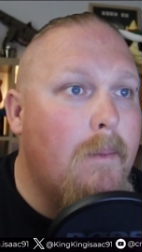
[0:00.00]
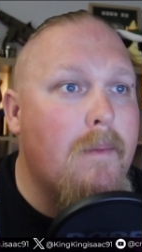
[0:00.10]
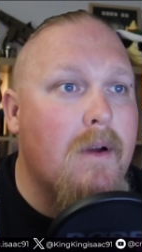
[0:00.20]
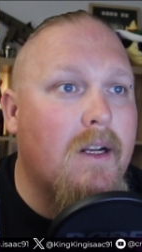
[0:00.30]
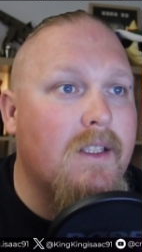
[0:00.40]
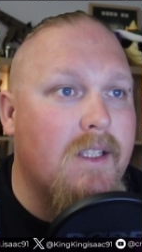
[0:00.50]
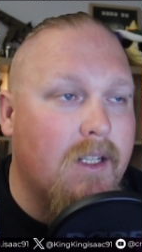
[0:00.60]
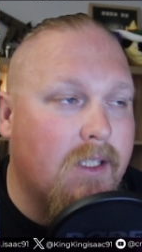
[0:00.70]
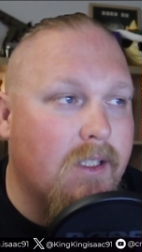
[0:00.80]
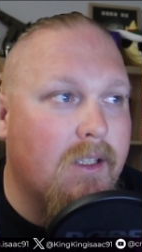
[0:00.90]
but American
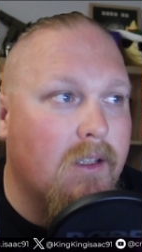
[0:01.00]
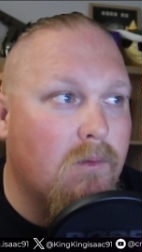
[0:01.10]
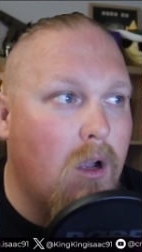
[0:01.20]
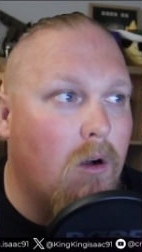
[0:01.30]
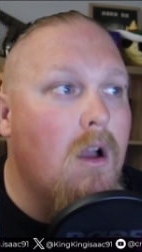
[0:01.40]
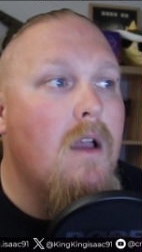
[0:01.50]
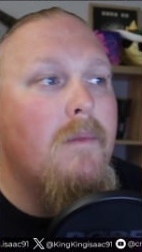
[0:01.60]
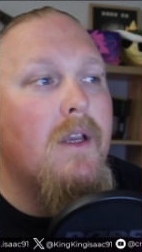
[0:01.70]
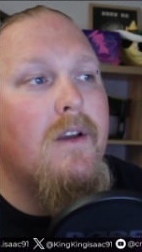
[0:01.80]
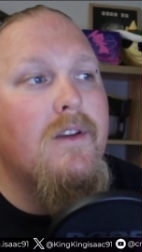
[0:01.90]
citizens as well.
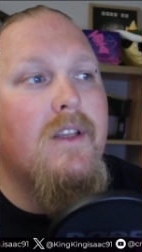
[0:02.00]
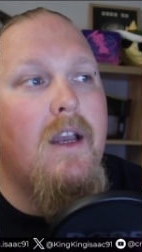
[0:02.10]
Because